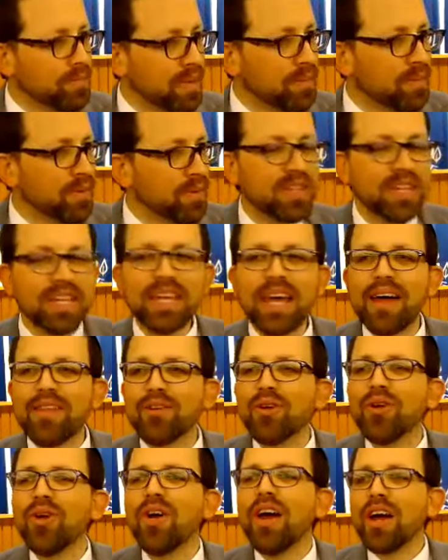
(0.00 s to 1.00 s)
people
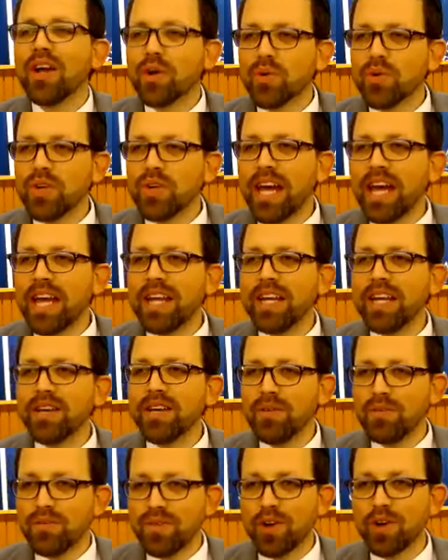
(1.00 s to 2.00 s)
together,
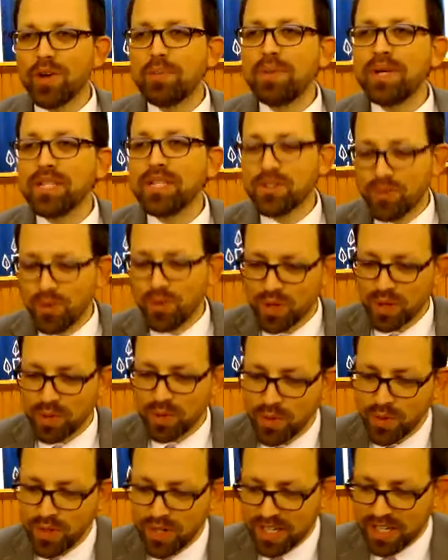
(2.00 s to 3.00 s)
creating very peaceful
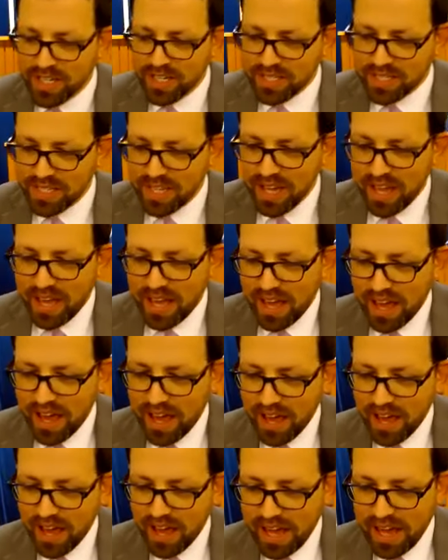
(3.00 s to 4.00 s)
communities.
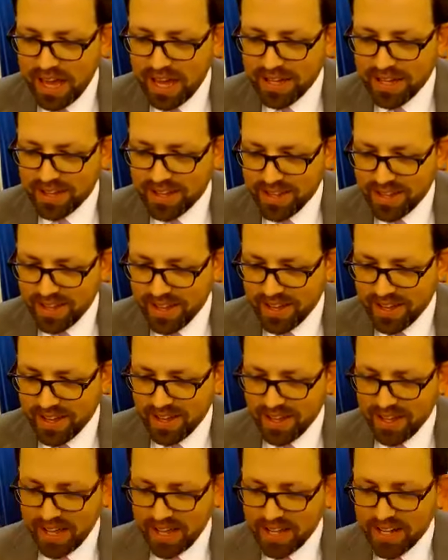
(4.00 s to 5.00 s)
And
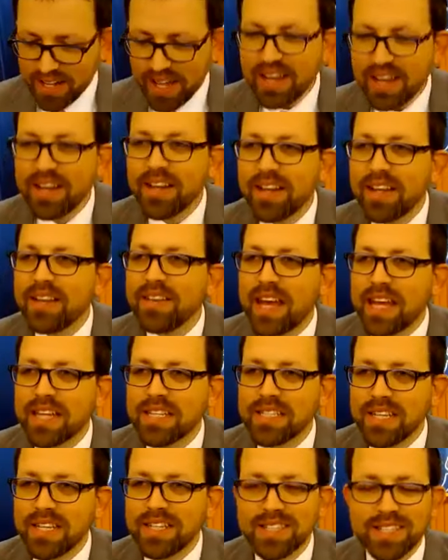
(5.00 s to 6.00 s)
in that
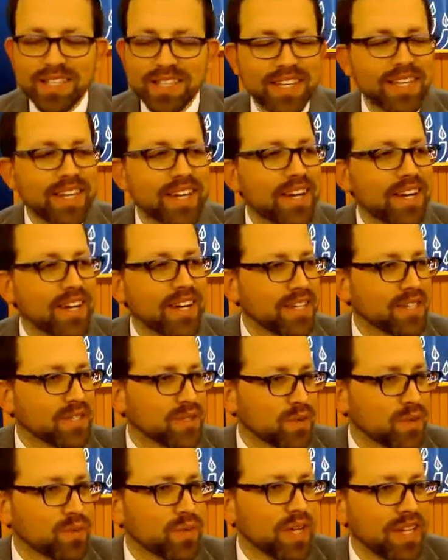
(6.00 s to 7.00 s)
sense, he
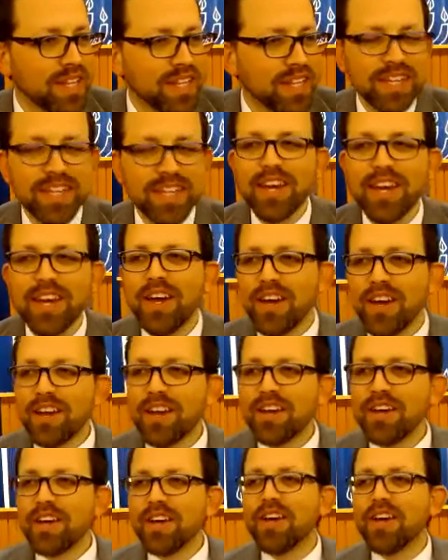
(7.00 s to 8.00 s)
is a really
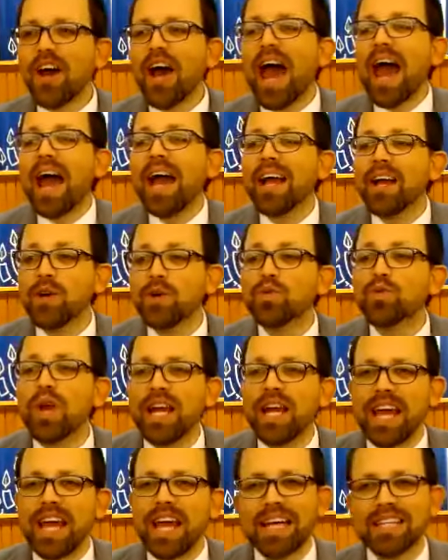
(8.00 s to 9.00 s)

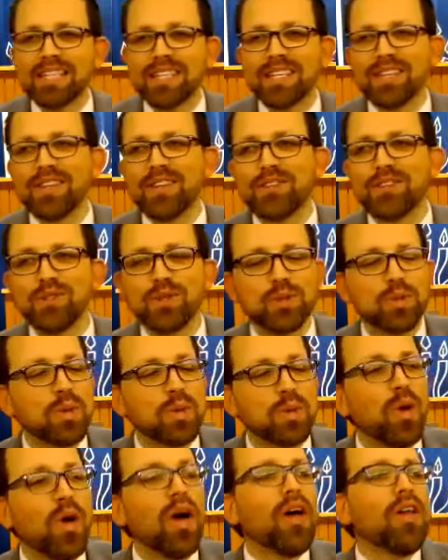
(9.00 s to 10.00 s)
great asset to the Jewish
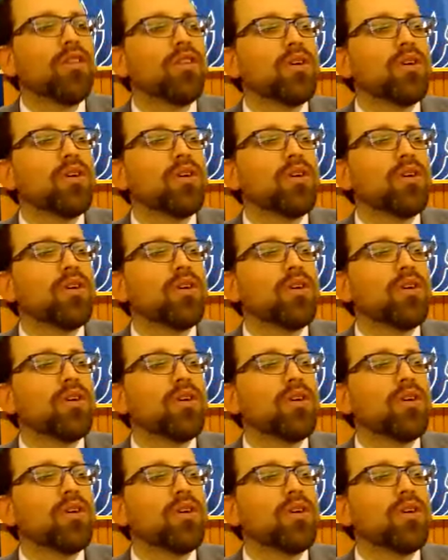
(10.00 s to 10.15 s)
people.